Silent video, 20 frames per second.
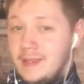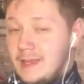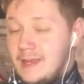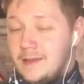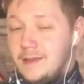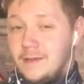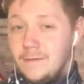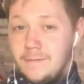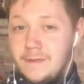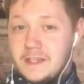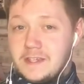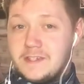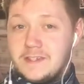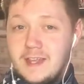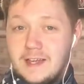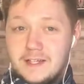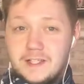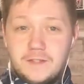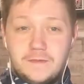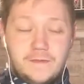at the end of this
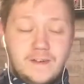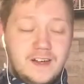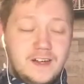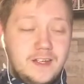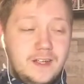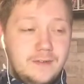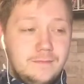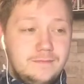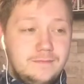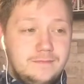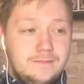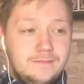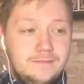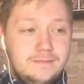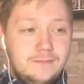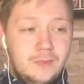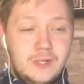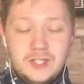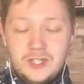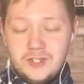next fight.
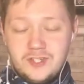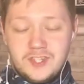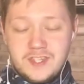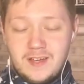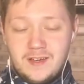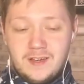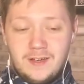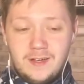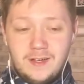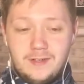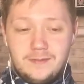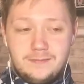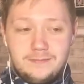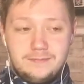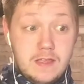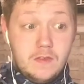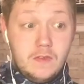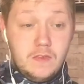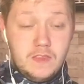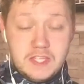We just are.
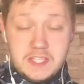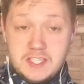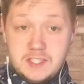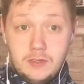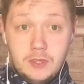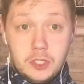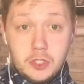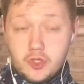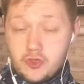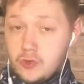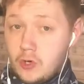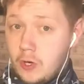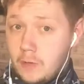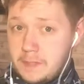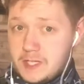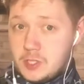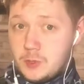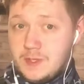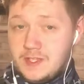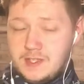The draw
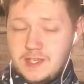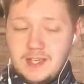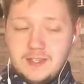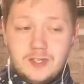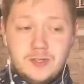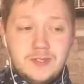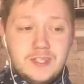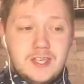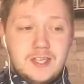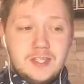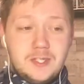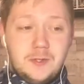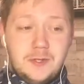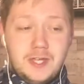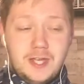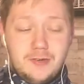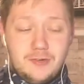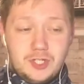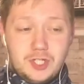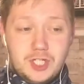between Tetsu Tetsu and
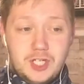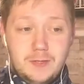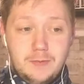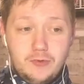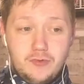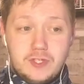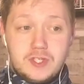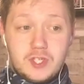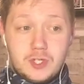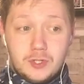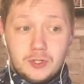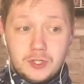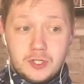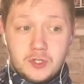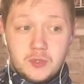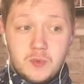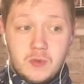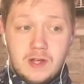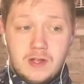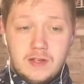Kirishima is good
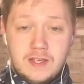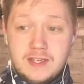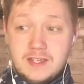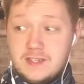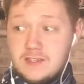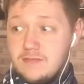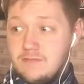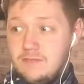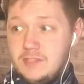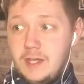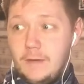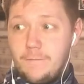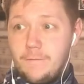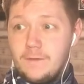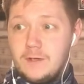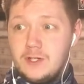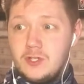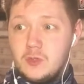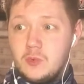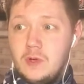as well. Is
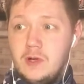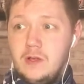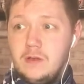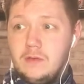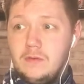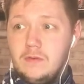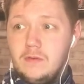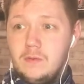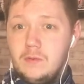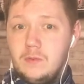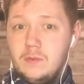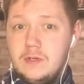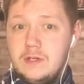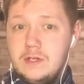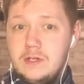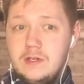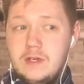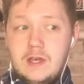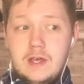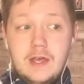different as well.
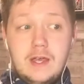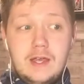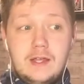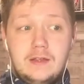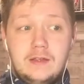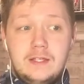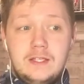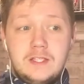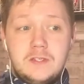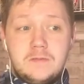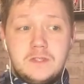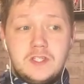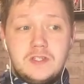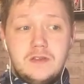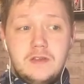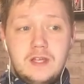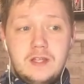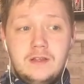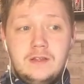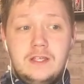It leads
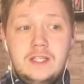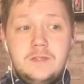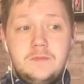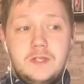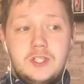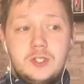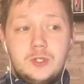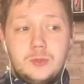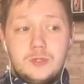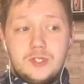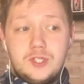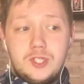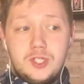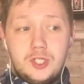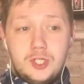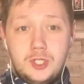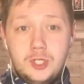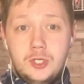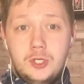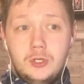me to
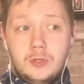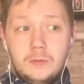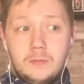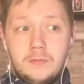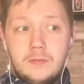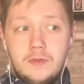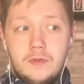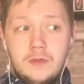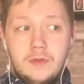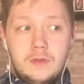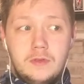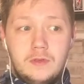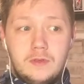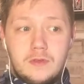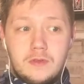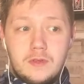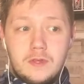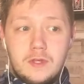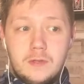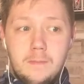assume
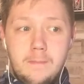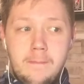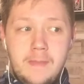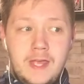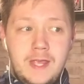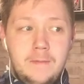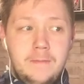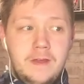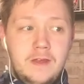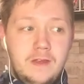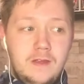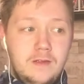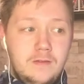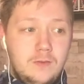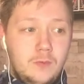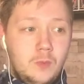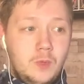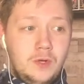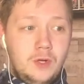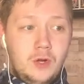that maybe
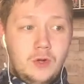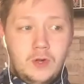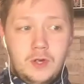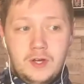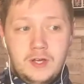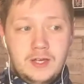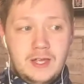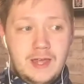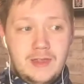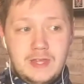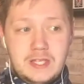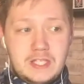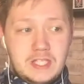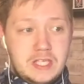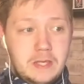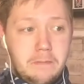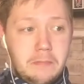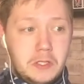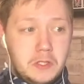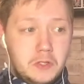we're not going to get the
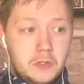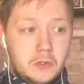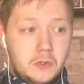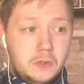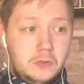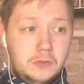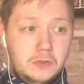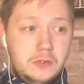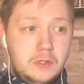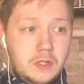typical